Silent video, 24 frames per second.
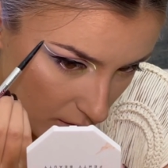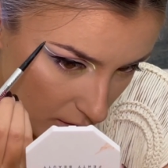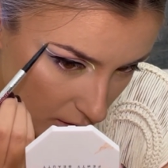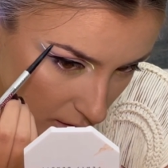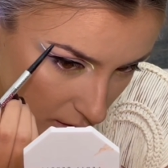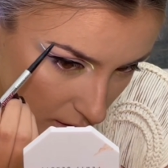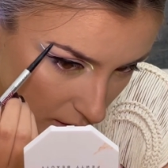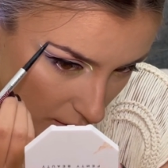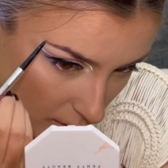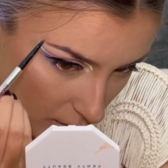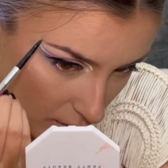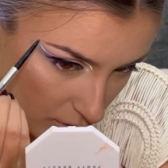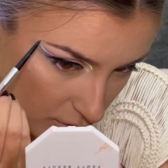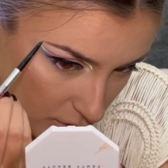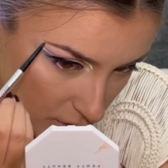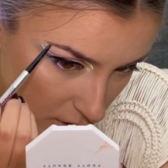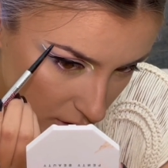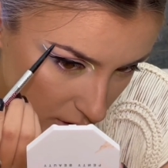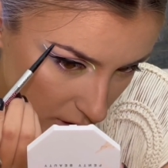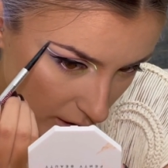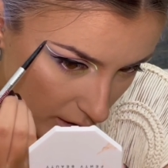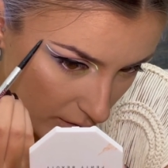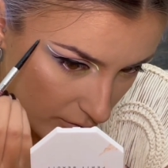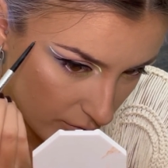that'll
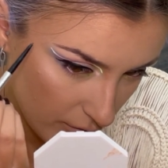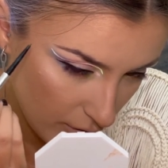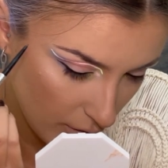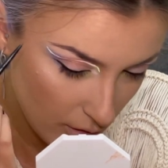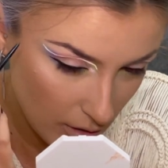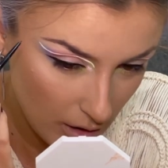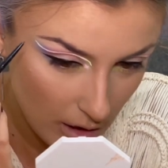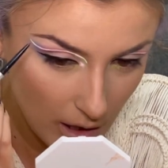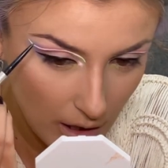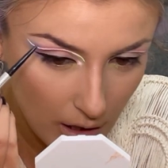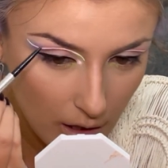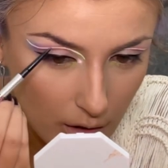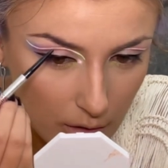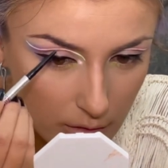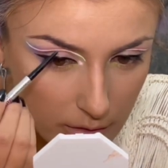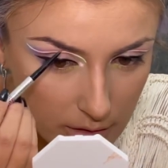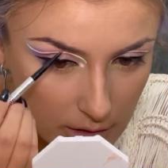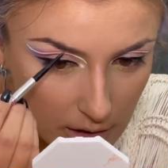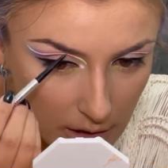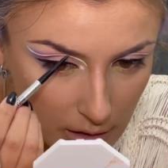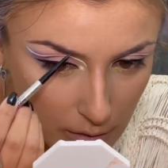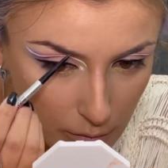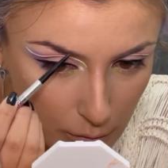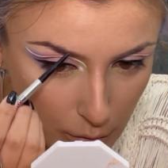just like fall out
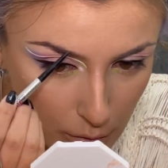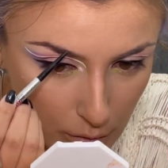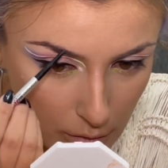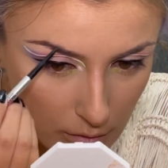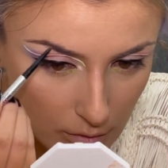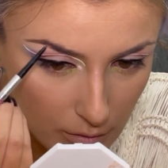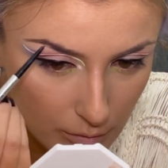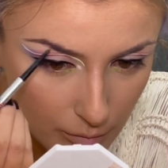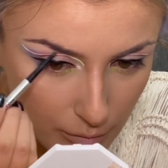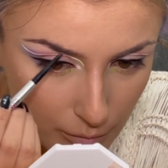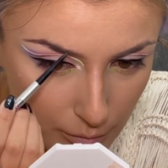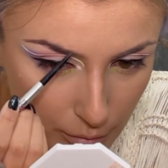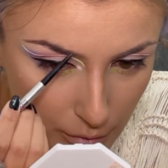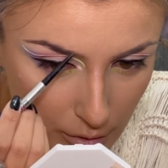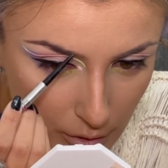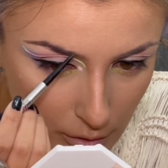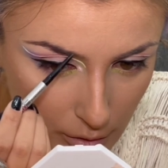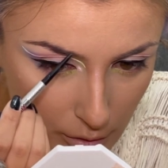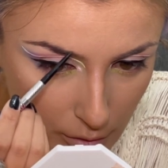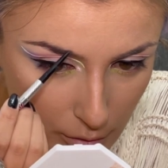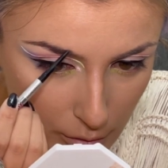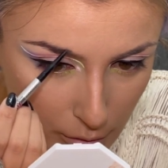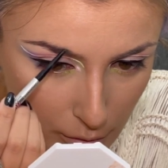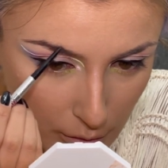and will
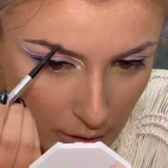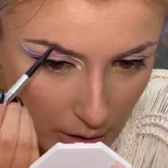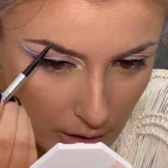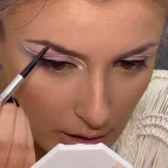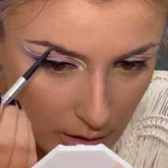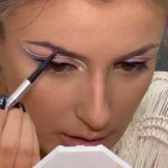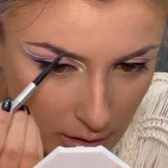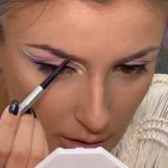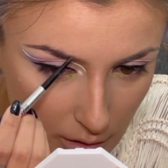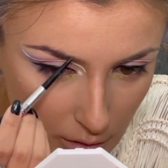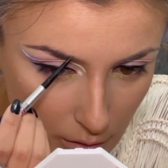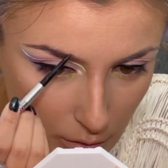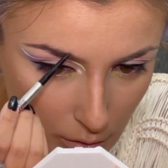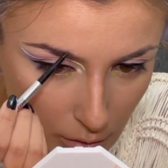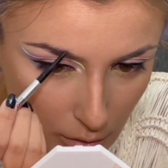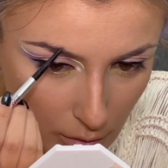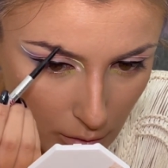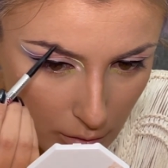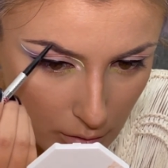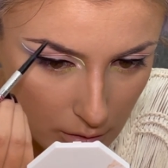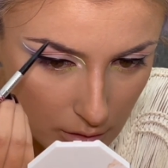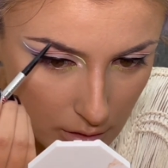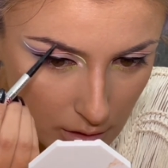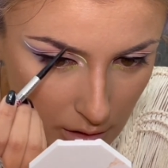create a
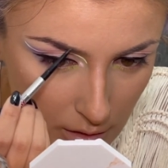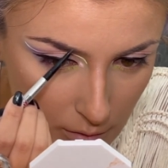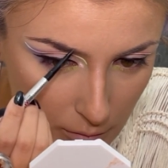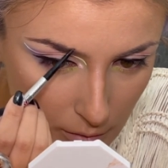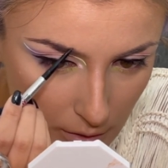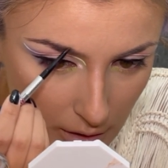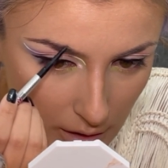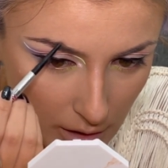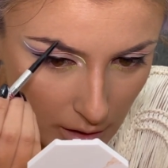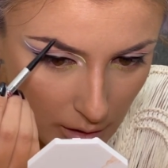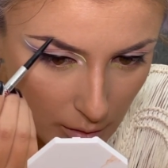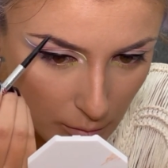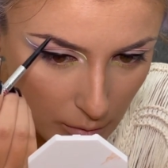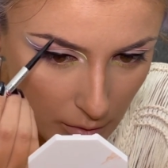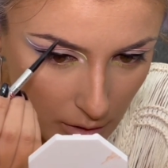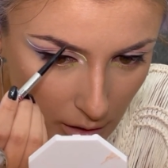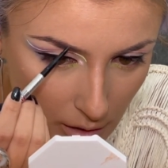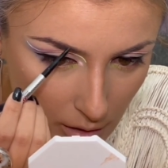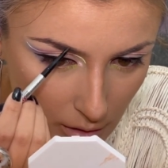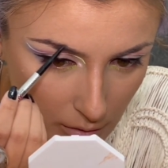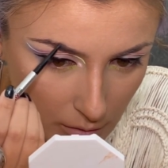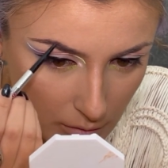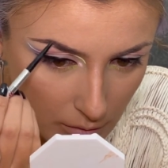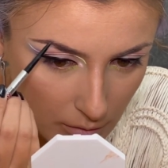hole in my
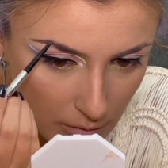eyebrow.